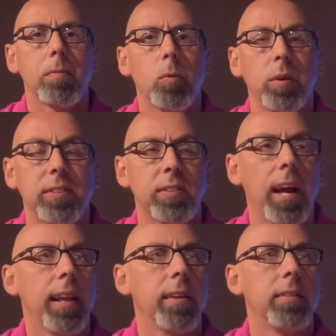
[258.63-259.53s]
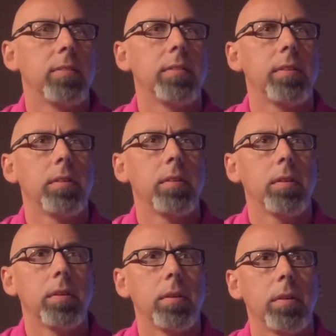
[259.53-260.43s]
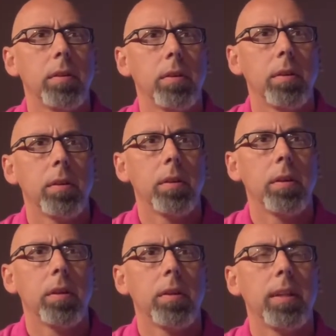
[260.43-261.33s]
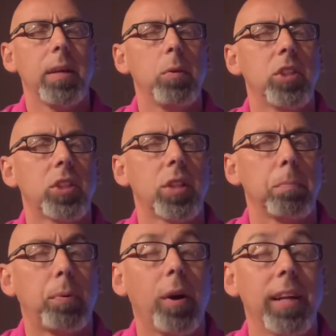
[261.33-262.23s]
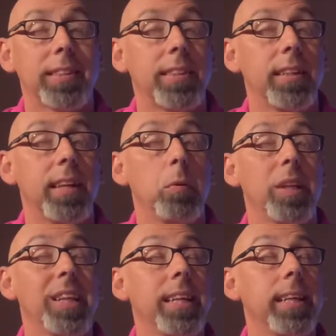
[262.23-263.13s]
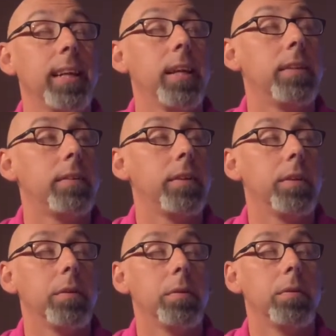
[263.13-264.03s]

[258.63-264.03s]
with silence, that they would just press, that they would lean into you,